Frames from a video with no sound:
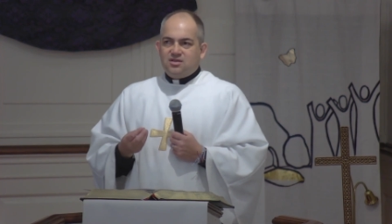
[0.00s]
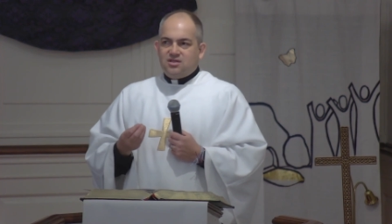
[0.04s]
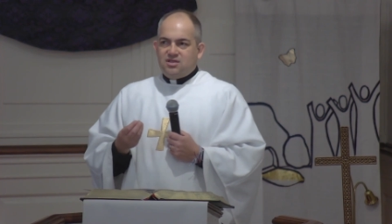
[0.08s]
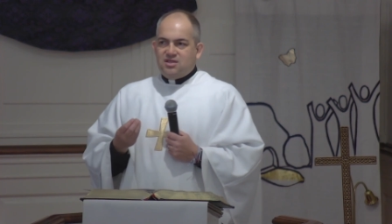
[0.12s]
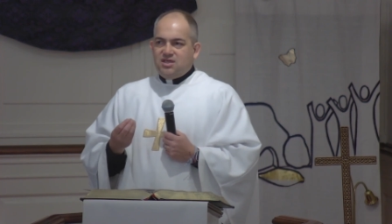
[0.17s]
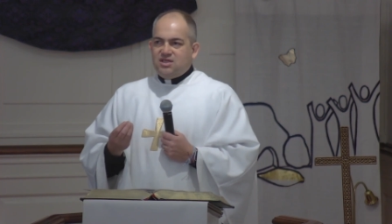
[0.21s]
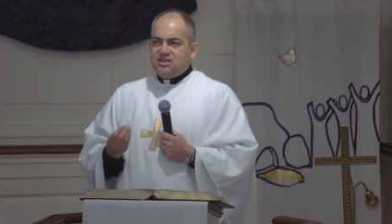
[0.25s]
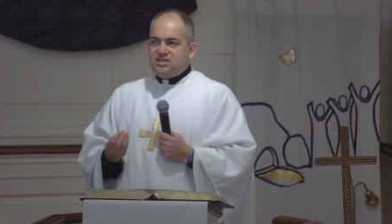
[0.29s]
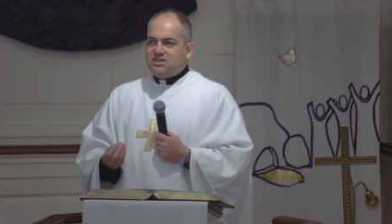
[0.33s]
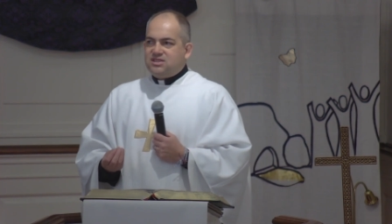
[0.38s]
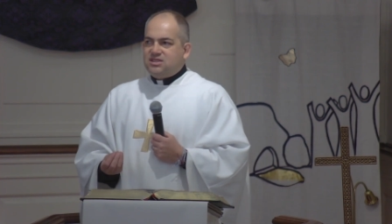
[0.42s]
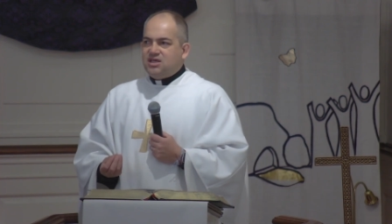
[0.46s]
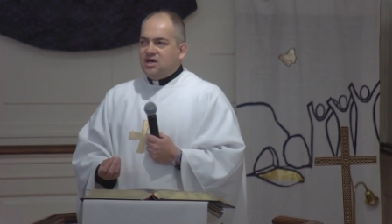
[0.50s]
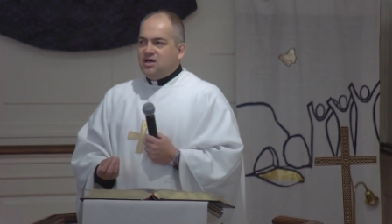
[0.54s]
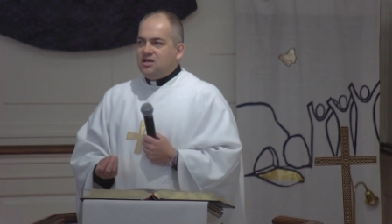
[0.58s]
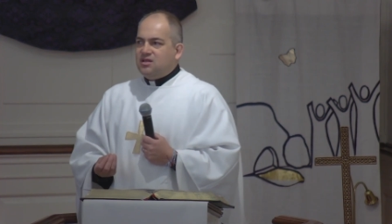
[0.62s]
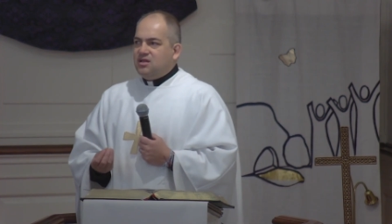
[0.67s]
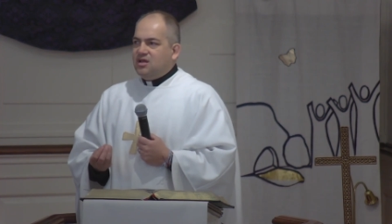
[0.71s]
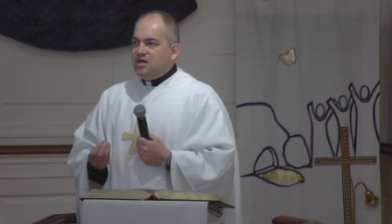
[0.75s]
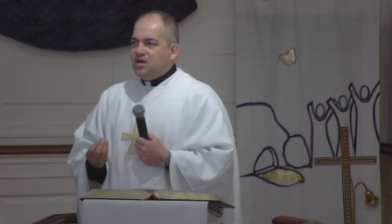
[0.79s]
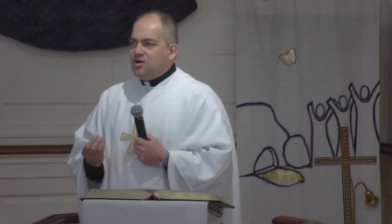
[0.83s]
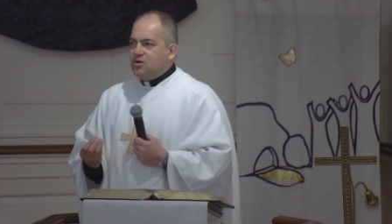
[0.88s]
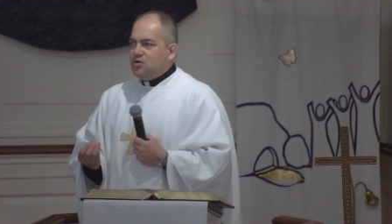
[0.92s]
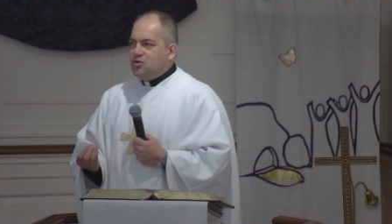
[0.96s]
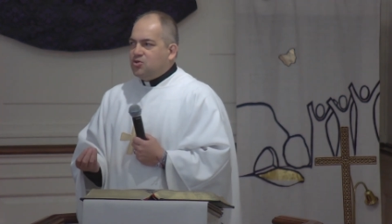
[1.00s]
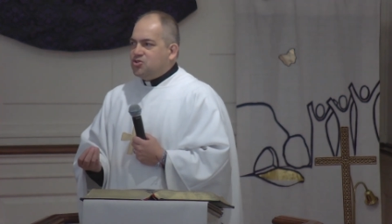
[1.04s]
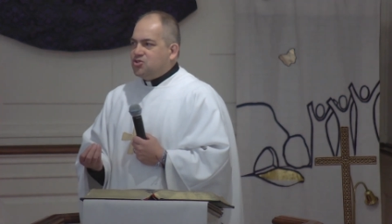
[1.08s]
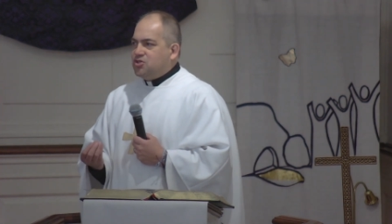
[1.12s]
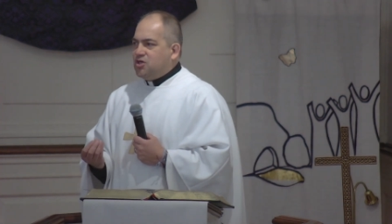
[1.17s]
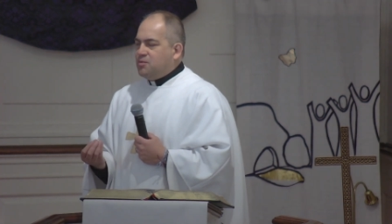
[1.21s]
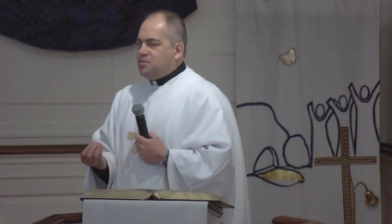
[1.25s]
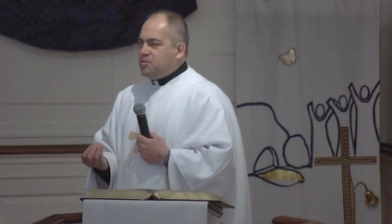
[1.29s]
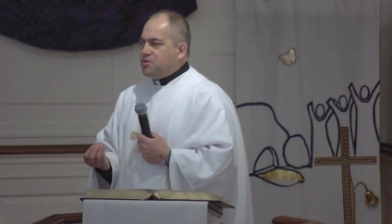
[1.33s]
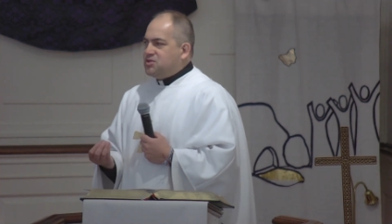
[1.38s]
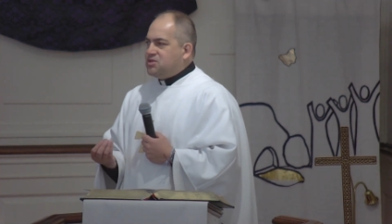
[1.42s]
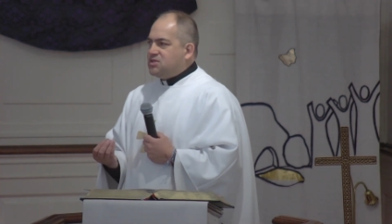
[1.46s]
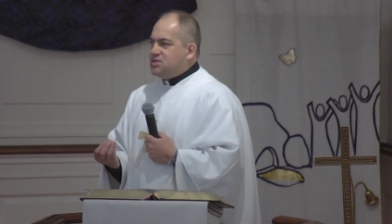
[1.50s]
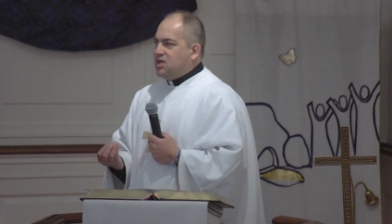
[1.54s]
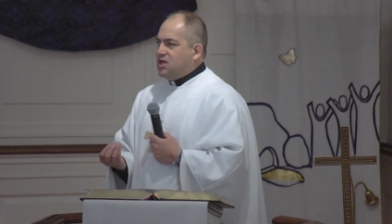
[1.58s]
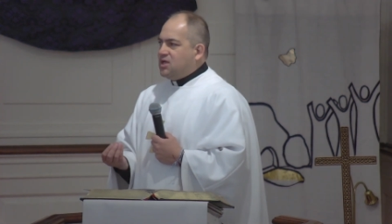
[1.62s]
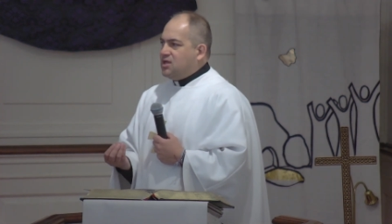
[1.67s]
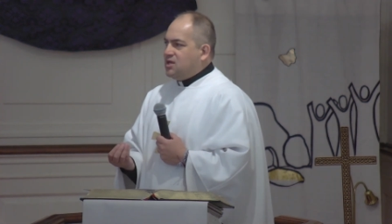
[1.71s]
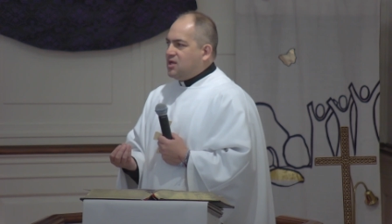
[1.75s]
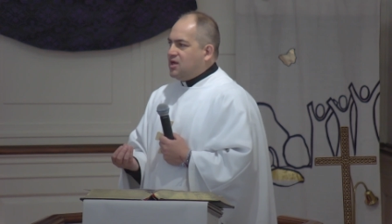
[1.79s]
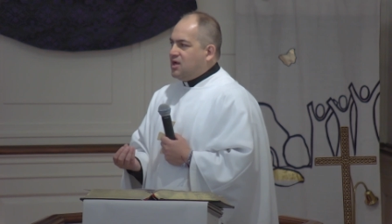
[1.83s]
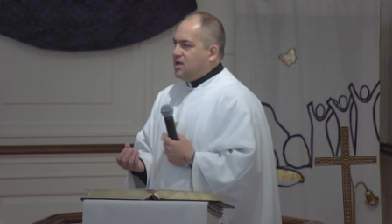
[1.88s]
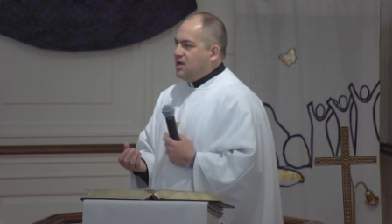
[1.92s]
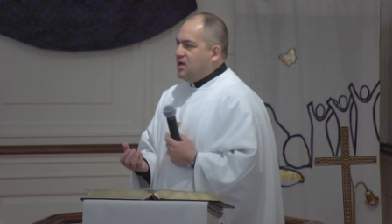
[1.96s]
This Sunday, Good Shepherd
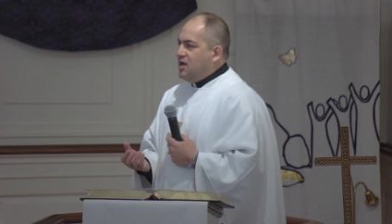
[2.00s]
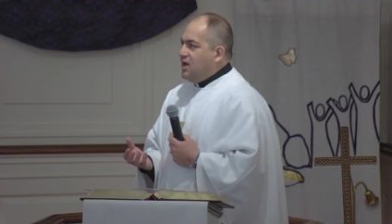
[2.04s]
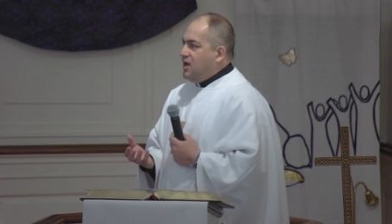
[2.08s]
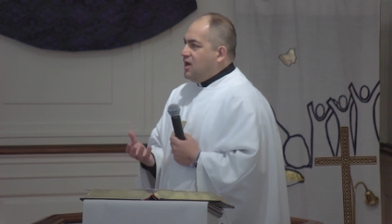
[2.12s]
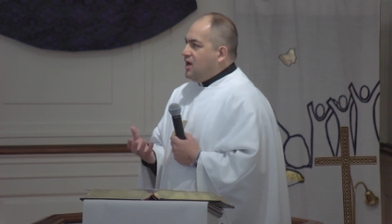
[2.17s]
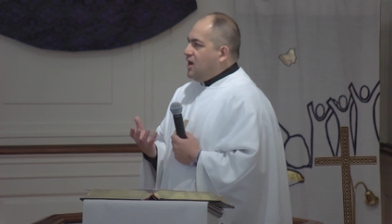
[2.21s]
Sunday,